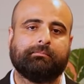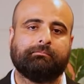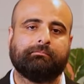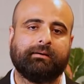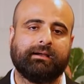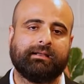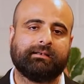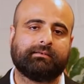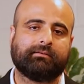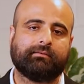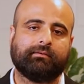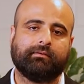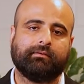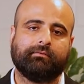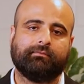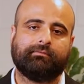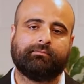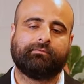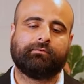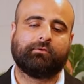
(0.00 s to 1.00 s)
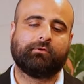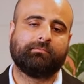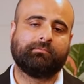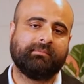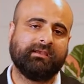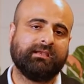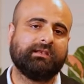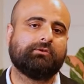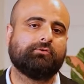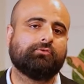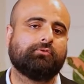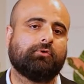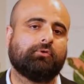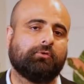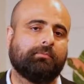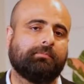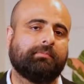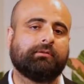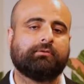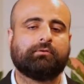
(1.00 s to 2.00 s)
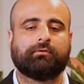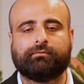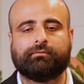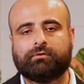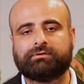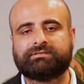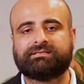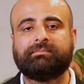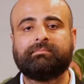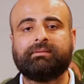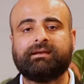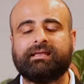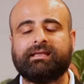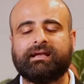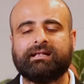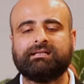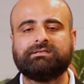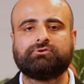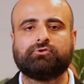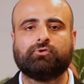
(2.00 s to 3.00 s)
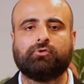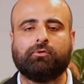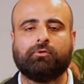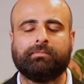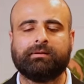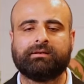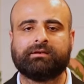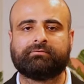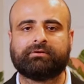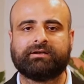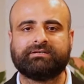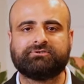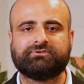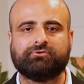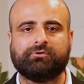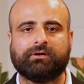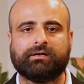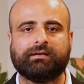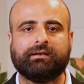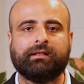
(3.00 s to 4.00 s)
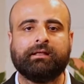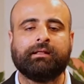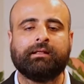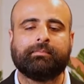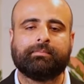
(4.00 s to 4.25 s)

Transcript: but for me to open or for somebody else to open a restaurant,